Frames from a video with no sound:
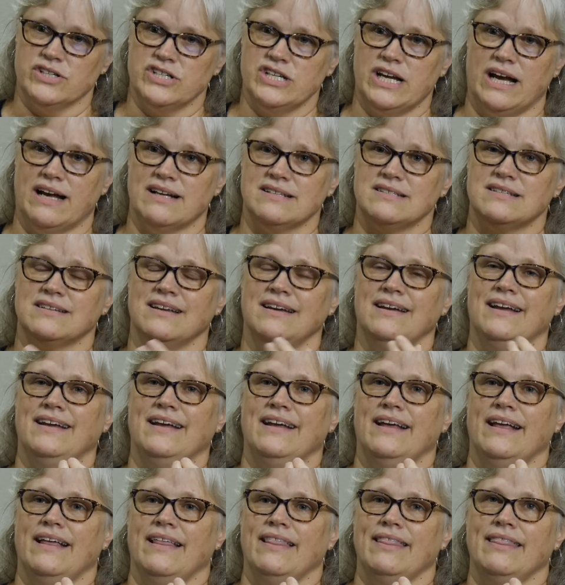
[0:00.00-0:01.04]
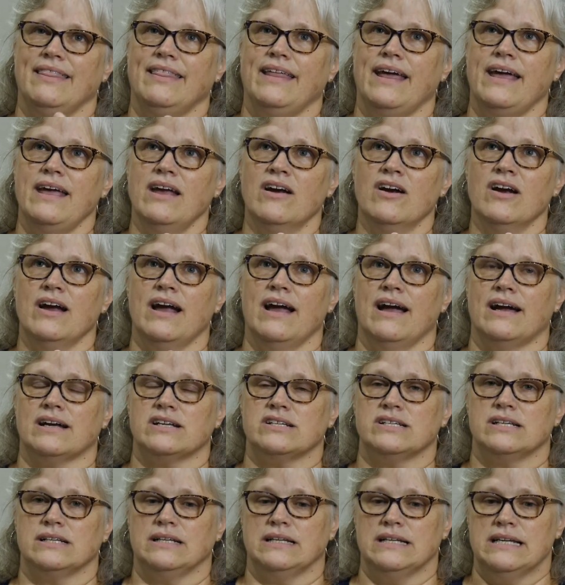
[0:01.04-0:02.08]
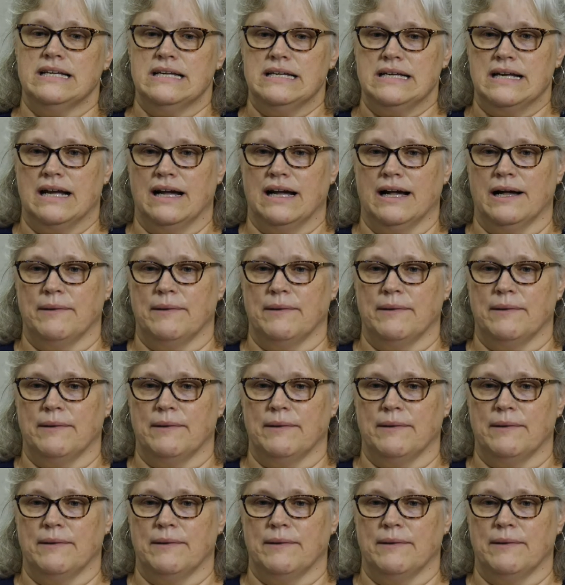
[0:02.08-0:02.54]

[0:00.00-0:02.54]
chest, they are actually